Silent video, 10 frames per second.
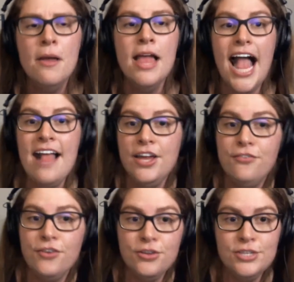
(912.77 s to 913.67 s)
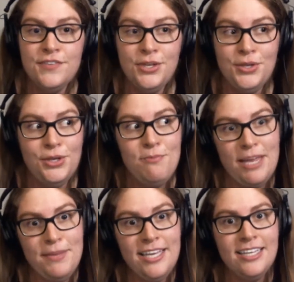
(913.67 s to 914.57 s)
And then for those of you who
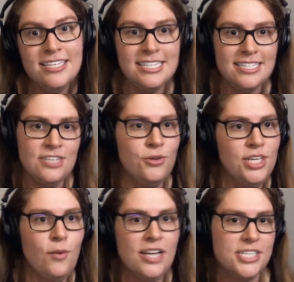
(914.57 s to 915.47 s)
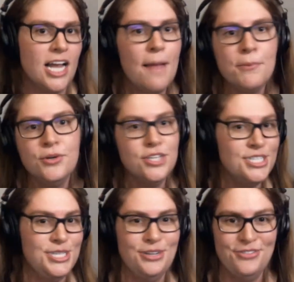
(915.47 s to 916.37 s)
maybe you've only watched a couple or this
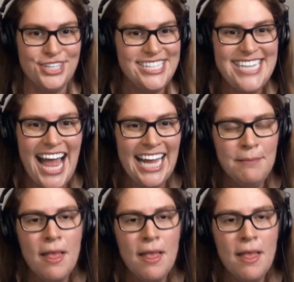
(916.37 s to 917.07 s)
is your first time,